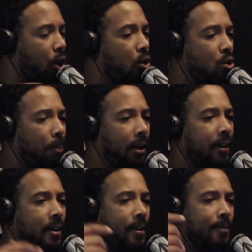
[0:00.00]
you, but
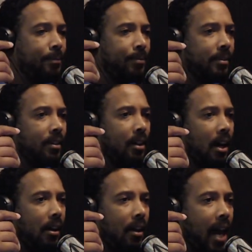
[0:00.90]

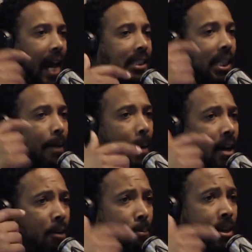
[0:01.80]
Ancient and
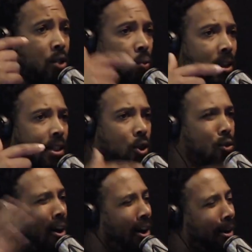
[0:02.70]
Modern Britons 1 and
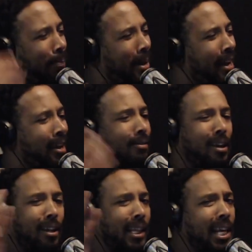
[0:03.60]
2, oh man.
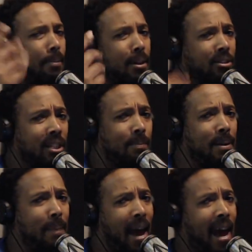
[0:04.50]
Liam Neeson would
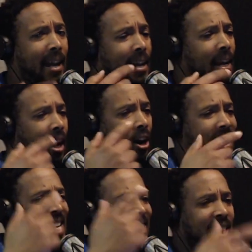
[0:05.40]
be mad, or
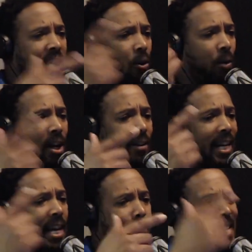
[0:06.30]
Neeson, or whatever,
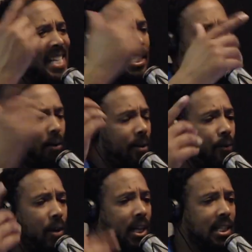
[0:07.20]
Liam Neeson, or whatever
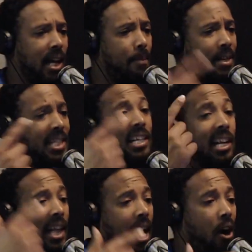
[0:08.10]
the fuck his name is. He's a
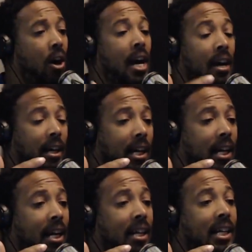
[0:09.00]
clown.
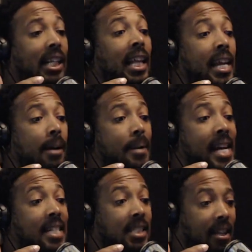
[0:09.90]
Liam
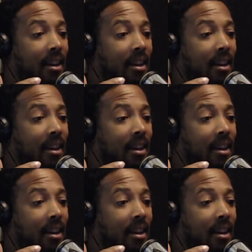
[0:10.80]
Neeson